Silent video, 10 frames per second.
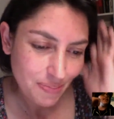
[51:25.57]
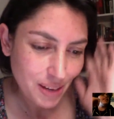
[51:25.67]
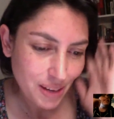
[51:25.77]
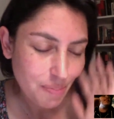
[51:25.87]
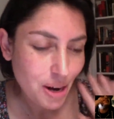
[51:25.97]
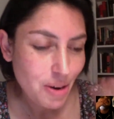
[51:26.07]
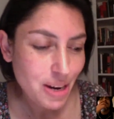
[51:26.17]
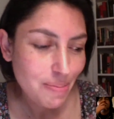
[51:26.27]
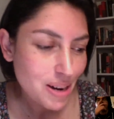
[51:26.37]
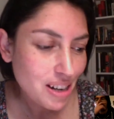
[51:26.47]

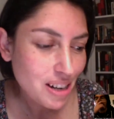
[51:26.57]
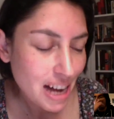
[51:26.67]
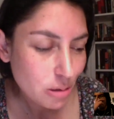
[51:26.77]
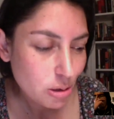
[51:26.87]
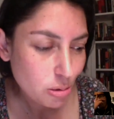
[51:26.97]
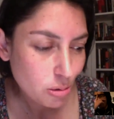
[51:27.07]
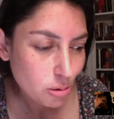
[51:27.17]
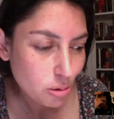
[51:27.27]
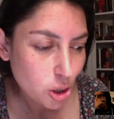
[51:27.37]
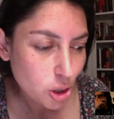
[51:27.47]
very glad to
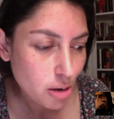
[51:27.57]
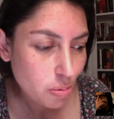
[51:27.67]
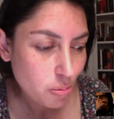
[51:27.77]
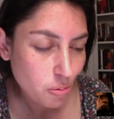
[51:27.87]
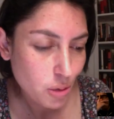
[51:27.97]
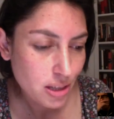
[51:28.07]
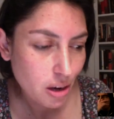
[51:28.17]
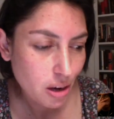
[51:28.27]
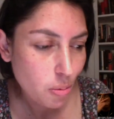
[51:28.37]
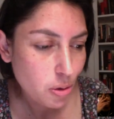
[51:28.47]
share with the
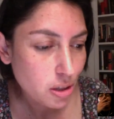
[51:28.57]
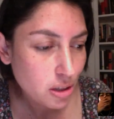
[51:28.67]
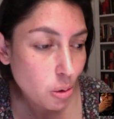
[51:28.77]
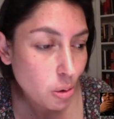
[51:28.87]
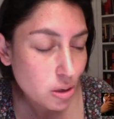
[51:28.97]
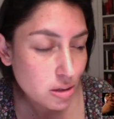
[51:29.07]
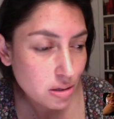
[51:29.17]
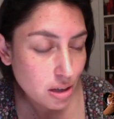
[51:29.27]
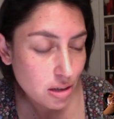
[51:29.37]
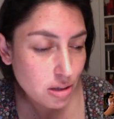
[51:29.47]
community who is
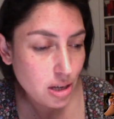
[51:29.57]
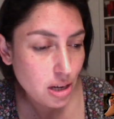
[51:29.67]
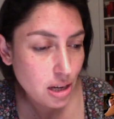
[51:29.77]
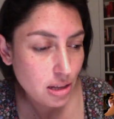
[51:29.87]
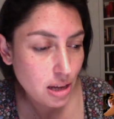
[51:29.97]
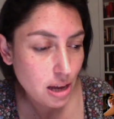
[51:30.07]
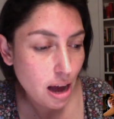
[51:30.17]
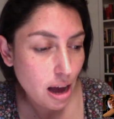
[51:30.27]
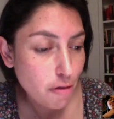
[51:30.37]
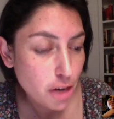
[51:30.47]
interested in the
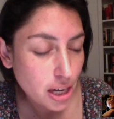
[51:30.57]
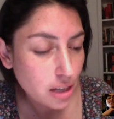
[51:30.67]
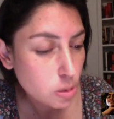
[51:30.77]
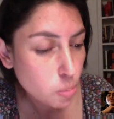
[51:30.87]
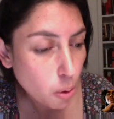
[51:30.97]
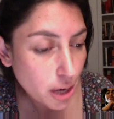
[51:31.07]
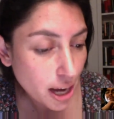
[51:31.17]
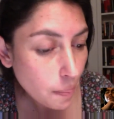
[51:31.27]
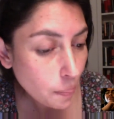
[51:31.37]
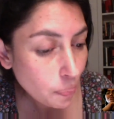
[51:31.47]
African spora.